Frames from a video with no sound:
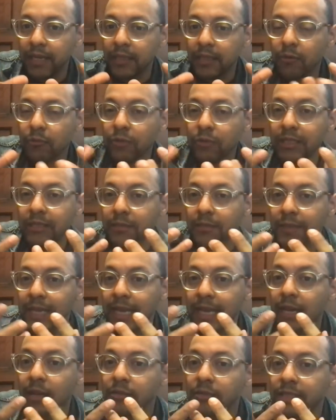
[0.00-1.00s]
are really to be
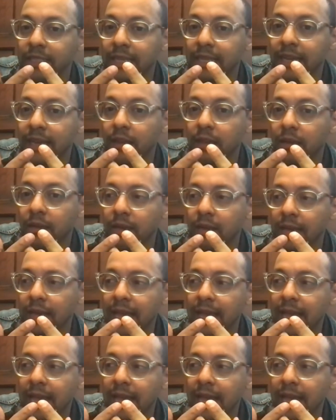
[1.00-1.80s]
held together